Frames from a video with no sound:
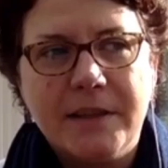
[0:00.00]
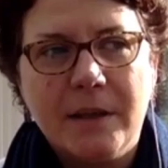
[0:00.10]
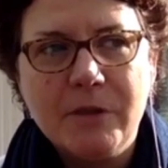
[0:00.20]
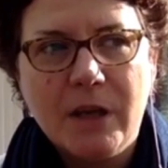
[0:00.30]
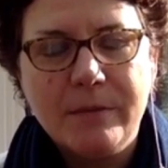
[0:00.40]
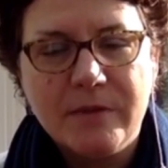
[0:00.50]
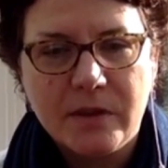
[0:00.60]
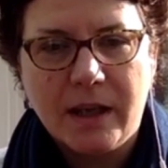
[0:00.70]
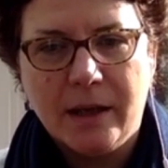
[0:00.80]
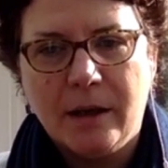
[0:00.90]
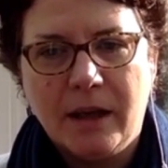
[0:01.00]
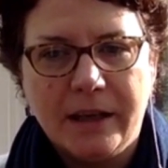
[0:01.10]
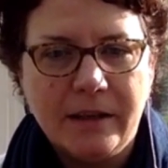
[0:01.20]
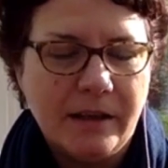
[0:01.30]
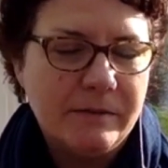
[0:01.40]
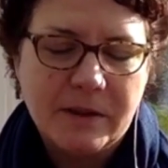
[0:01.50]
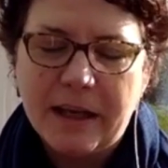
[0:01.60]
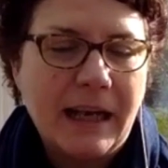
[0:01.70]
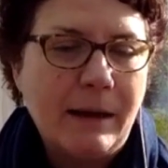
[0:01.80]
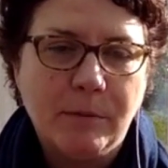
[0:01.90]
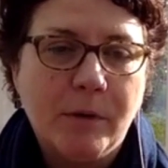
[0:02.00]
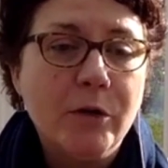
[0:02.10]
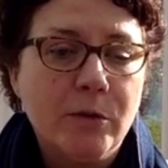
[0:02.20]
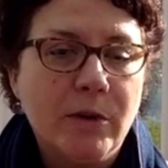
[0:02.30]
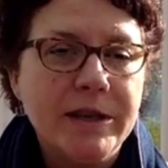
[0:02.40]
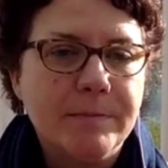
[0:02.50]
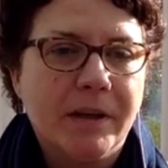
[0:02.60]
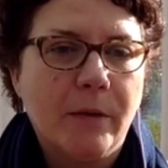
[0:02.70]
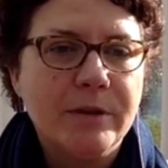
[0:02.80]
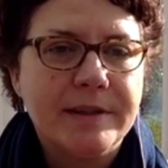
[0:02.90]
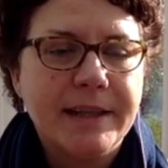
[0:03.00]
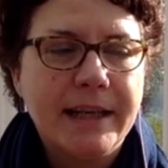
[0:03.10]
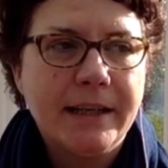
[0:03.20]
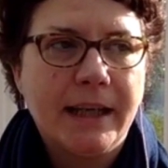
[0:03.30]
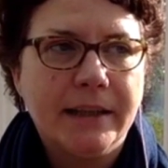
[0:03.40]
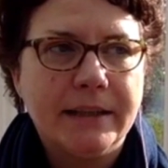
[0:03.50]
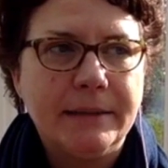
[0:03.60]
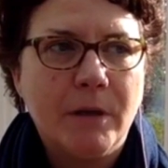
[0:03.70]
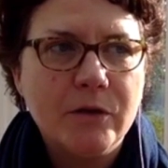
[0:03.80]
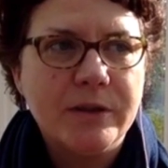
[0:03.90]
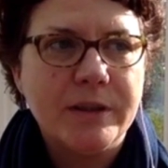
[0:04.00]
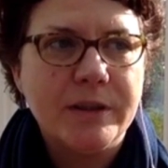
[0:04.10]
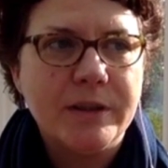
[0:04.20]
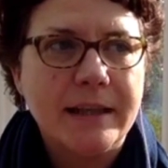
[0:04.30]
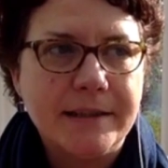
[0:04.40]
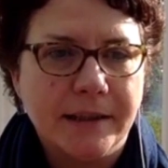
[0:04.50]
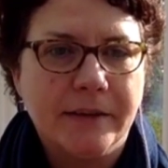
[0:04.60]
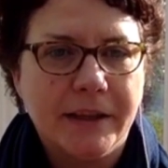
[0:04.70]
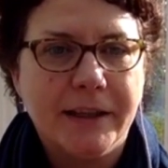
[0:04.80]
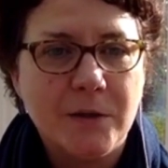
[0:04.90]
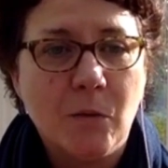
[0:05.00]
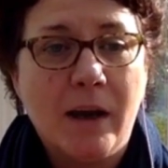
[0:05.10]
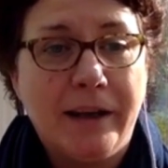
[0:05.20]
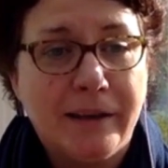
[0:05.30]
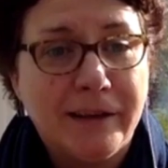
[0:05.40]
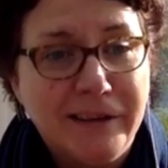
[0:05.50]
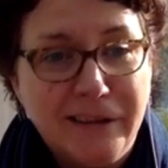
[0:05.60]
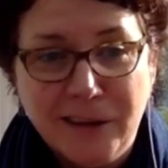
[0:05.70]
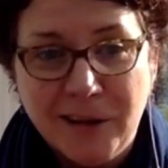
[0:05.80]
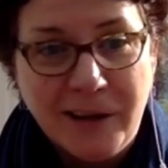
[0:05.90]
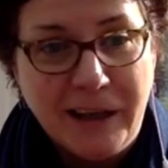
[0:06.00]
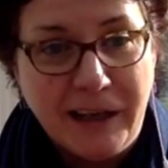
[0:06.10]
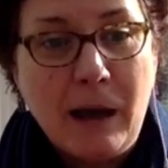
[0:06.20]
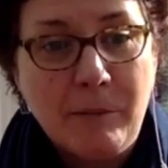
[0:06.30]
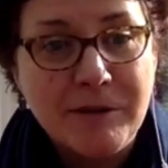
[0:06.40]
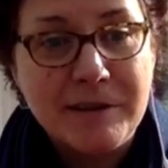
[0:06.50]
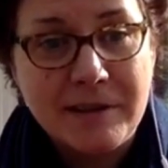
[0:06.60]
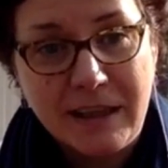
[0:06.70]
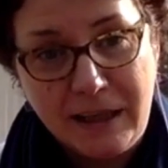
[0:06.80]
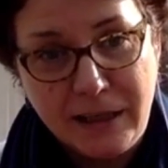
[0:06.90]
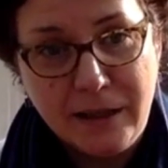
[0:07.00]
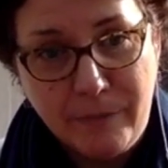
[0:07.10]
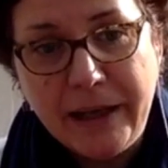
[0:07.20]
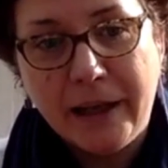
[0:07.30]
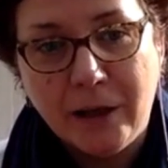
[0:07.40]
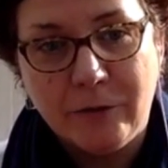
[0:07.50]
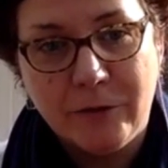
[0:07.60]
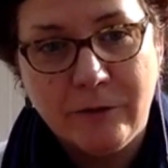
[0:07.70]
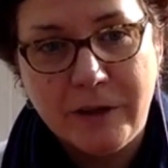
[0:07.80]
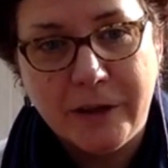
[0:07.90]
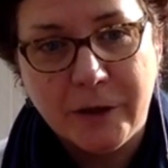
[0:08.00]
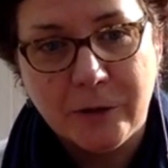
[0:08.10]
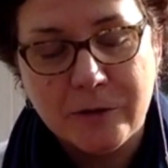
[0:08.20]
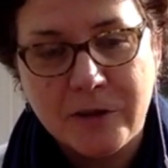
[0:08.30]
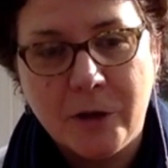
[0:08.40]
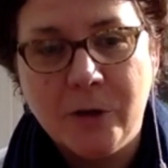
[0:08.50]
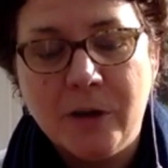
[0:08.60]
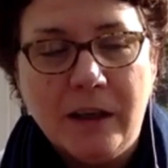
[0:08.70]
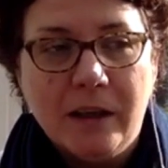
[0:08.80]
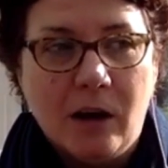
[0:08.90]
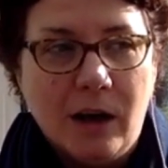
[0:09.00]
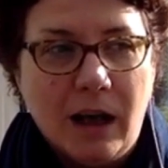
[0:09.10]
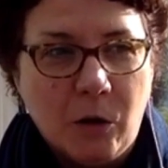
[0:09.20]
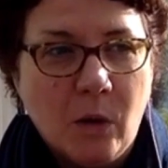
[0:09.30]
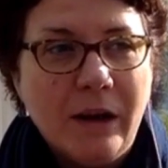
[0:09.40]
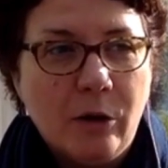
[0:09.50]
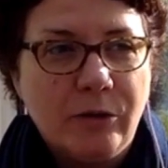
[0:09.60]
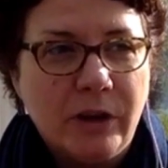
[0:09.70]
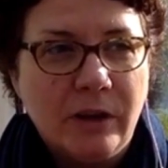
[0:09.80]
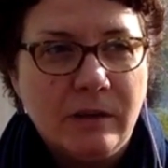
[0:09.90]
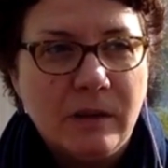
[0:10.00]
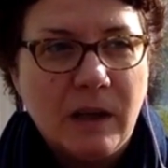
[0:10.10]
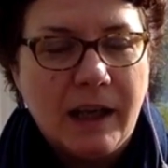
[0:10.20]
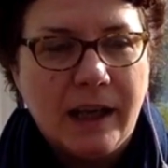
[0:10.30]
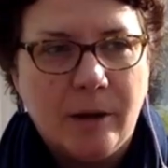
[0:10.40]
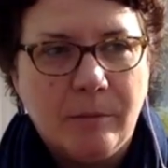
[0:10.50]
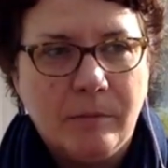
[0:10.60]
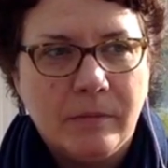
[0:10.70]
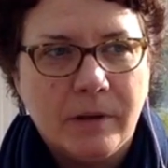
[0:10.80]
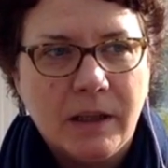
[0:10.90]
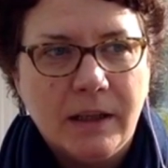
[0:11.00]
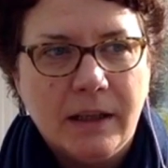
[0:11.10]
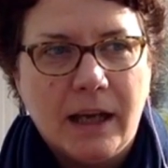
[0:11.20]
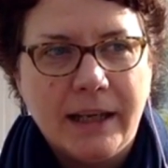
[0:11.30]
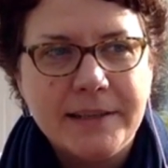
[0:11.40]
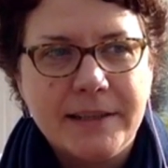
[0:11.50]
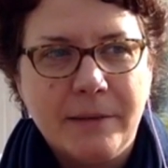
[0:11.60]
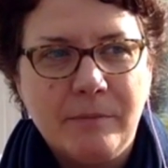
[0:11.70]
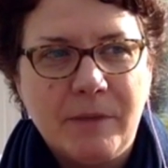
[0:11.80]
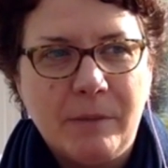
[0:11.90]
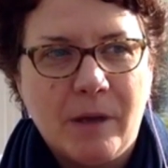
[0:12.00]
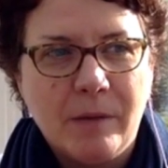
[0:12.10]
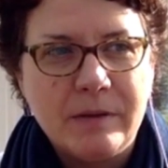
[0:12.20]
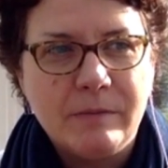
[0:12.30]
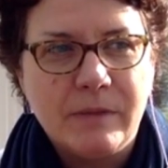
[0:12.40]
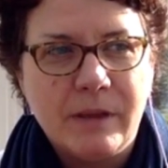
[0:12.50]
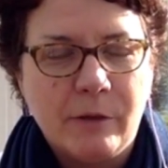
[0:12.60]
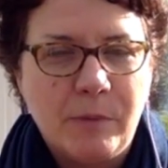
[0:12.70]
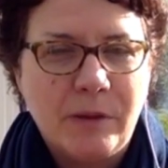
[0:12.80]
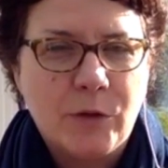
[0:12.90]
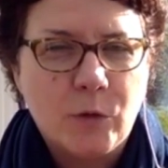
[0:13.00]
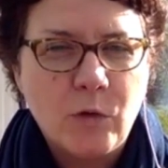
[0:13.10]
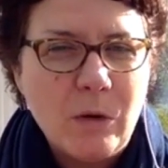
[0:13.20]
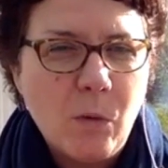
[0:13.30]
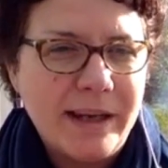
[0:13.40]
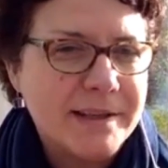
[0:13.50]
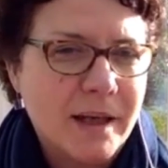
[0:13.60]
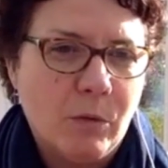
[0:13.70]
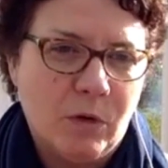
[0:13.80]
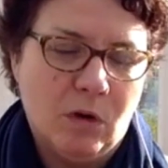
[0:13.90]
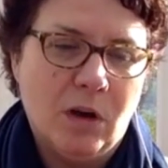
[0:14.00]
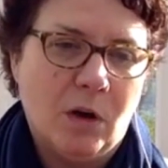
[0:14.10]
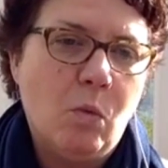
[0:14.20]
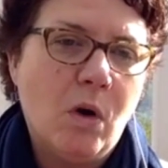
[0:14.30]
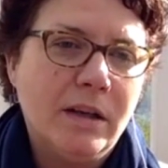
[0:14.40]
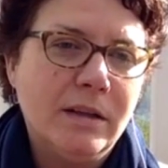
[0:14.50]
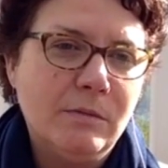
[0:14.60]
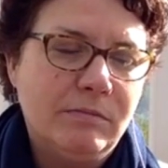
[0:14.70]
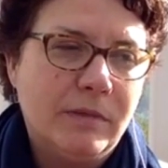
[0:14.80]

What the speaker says: sometimes it can happen both ways, but I would say that the most exciting thing is when it happens in the making of the video. So quite often, I guess there would be three ways I would work. One